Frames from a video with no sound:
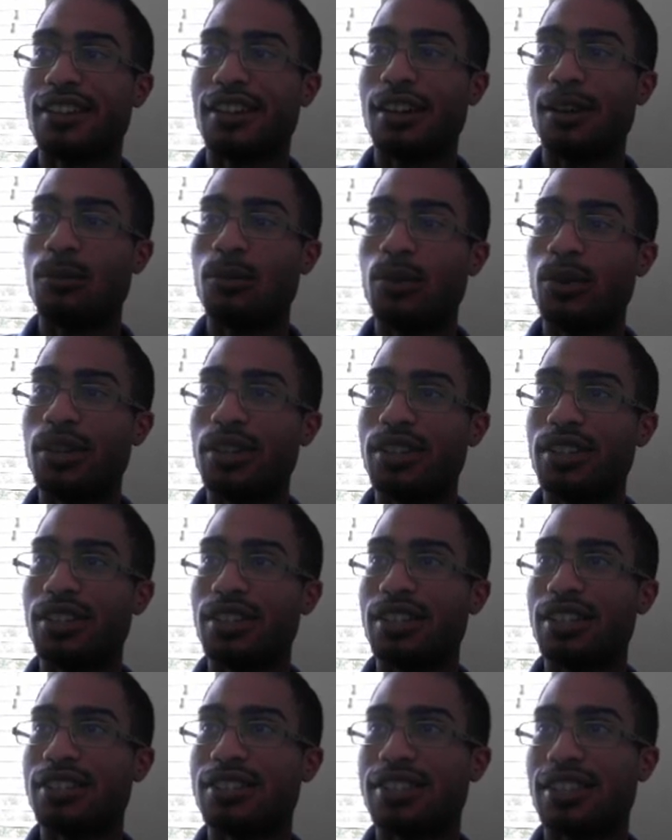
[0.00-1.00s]
I wanted
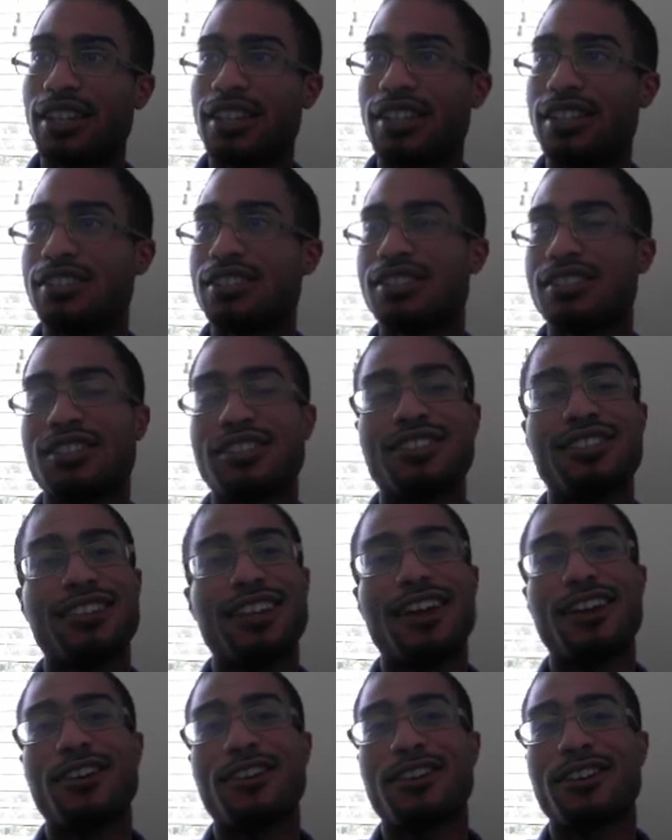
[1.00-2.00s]
things like his
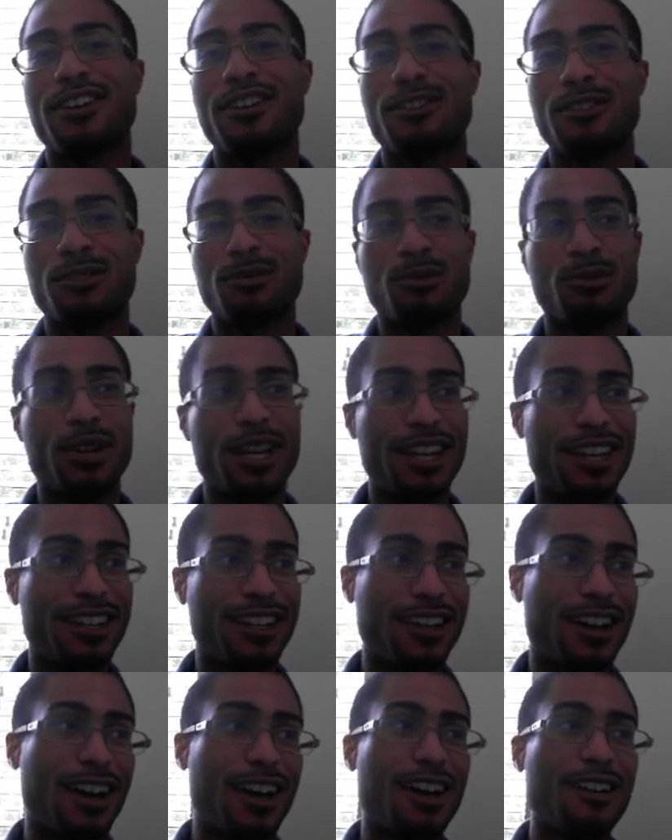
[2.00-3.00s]
hair color is
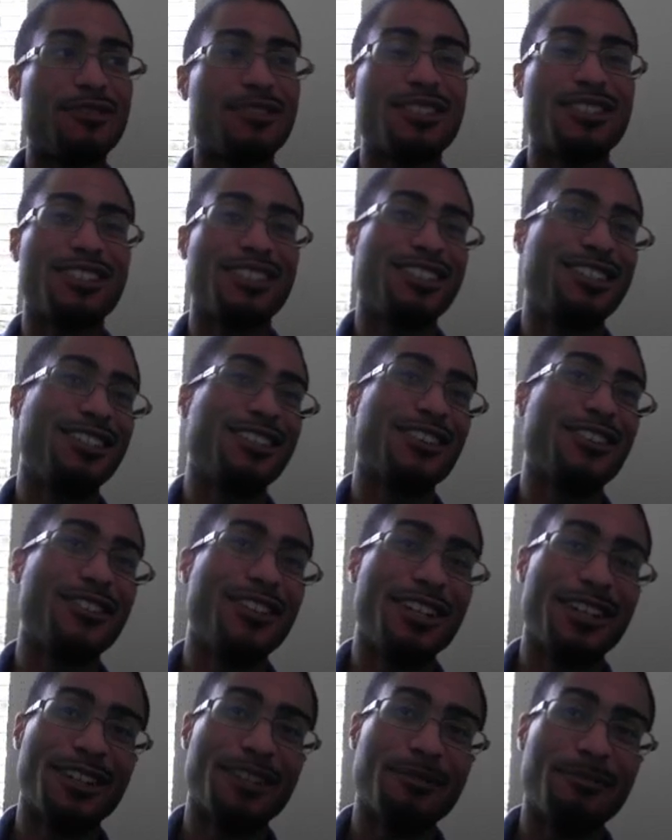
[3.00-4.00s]
red. Obviously, you
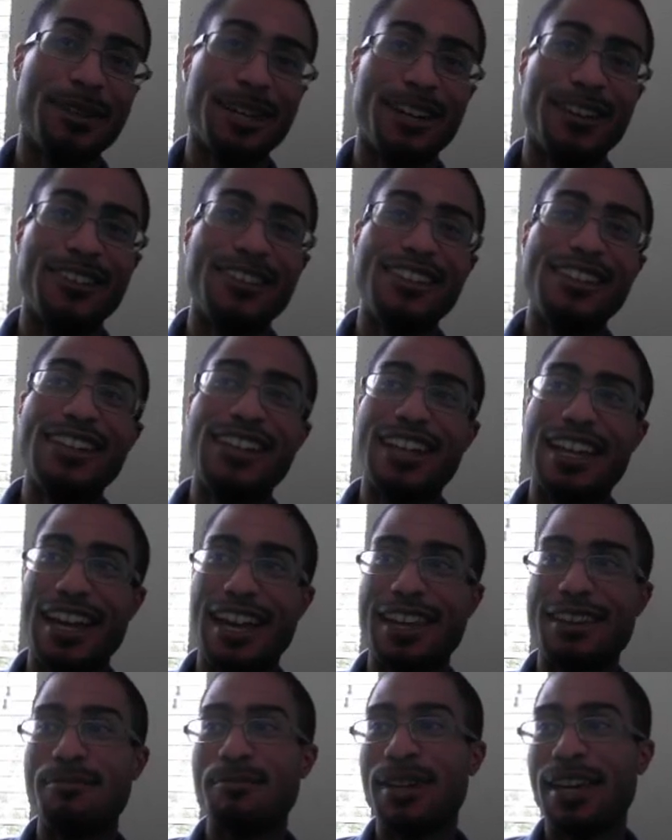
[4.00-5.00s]
don't hear about
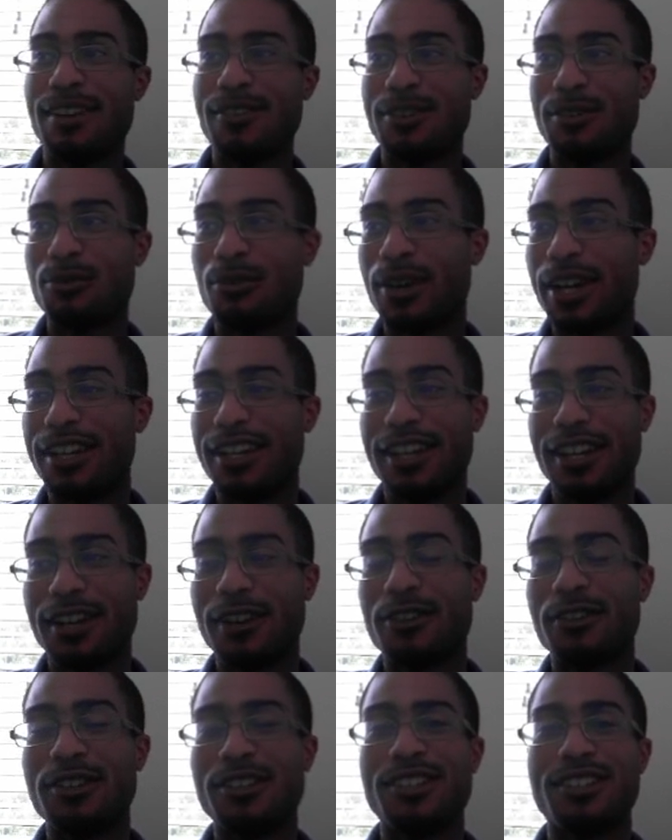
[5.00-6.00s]
Adam having red
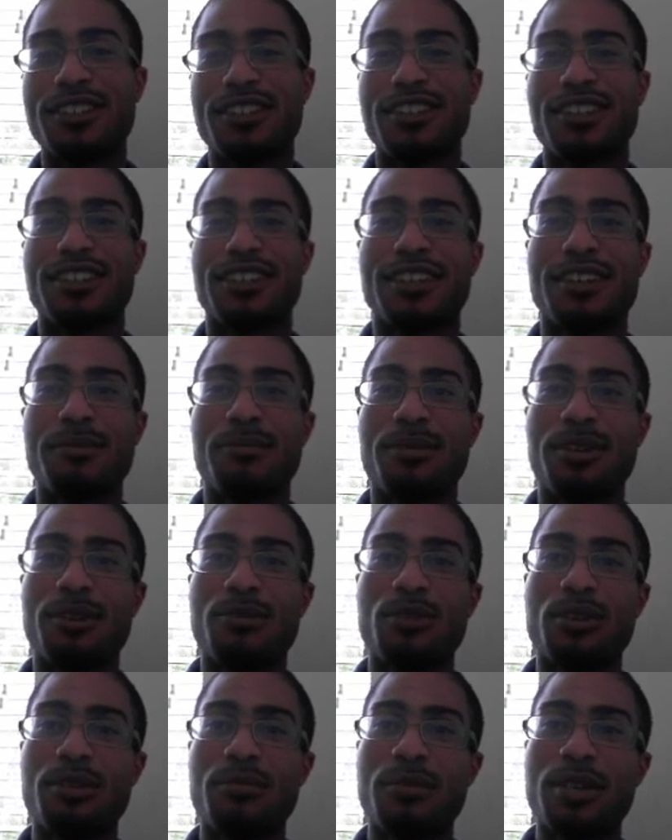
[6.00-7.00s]
hair or anything like that, but I
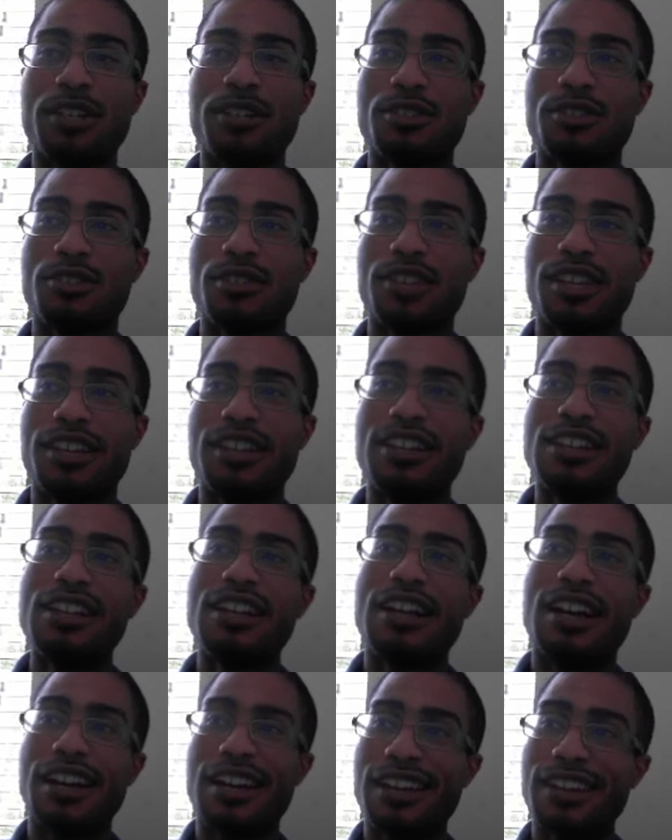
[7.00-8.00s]
want to make sure that
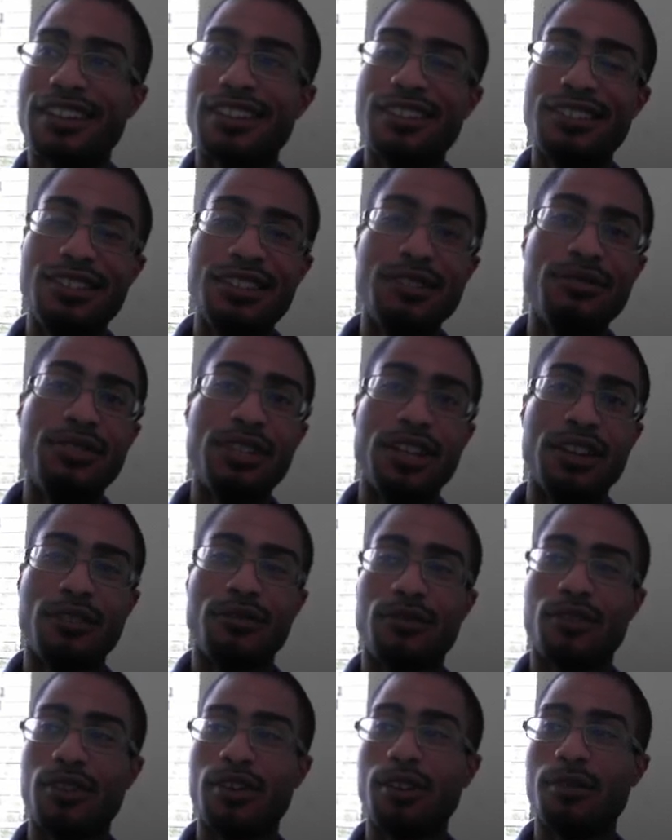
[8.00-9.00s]
I kind of
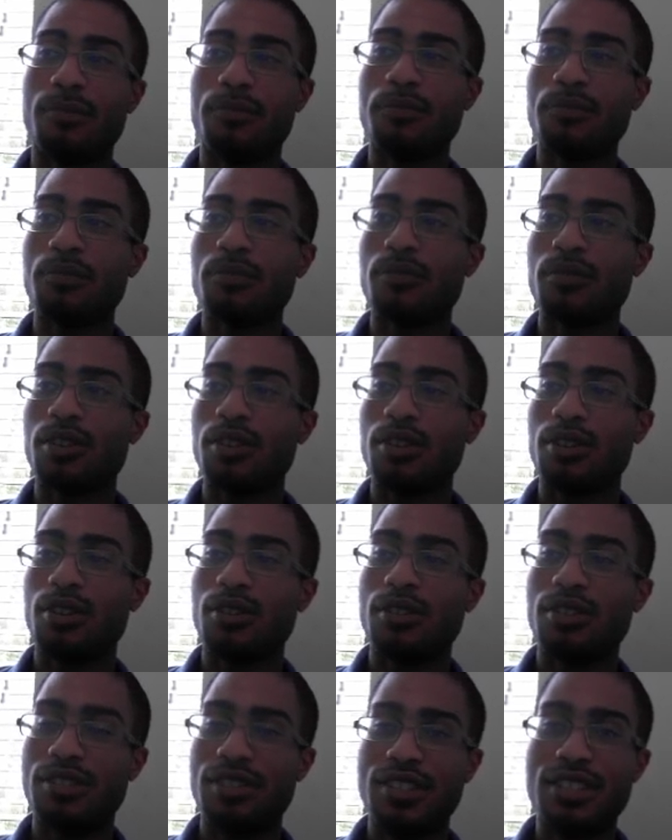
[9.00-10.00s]
deviate from
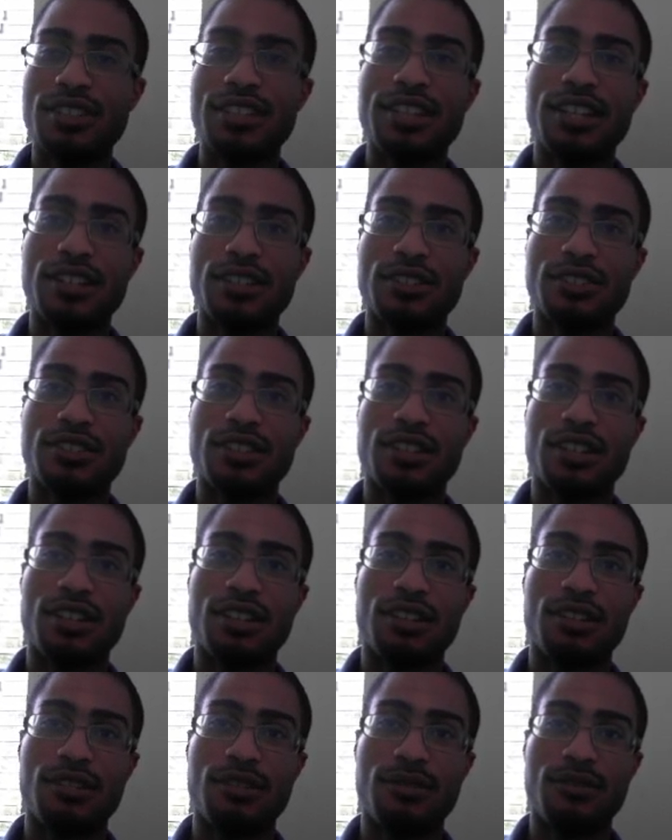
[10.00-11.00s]
the details
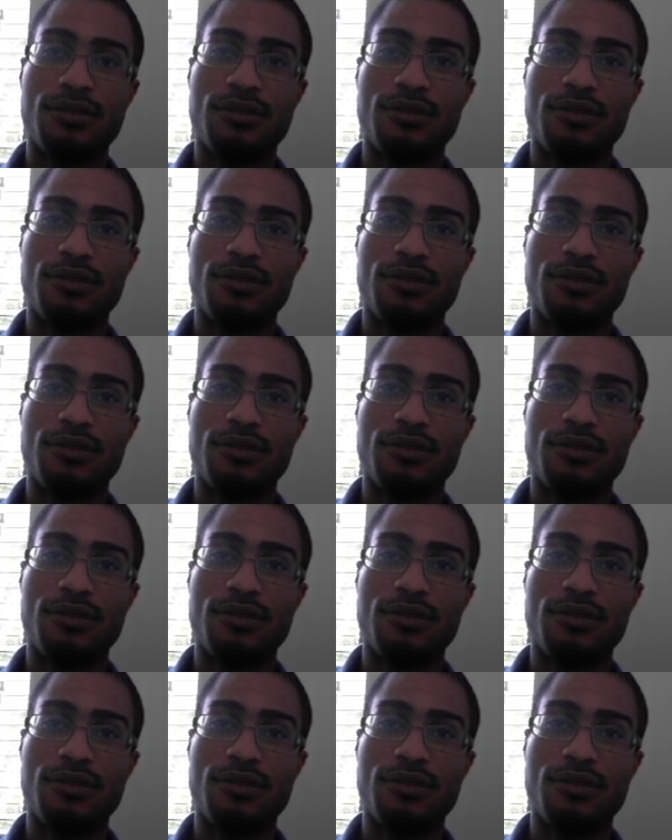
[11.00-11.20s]
of